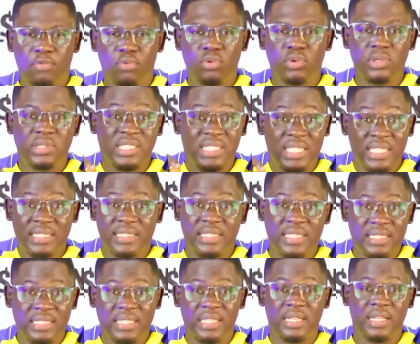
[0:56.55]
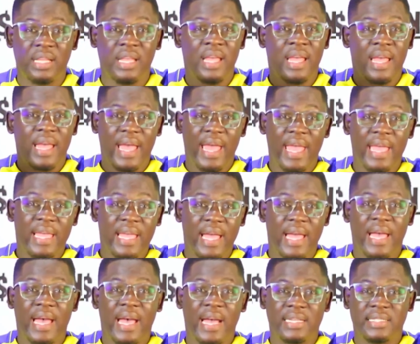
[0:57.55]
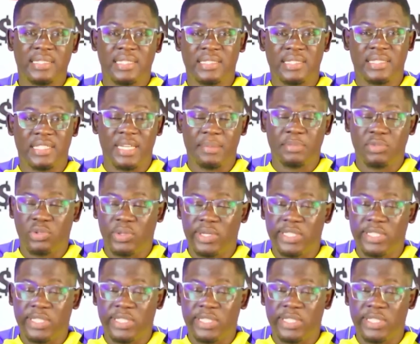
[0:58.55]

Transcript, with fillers: Kudus this season. I can add this game to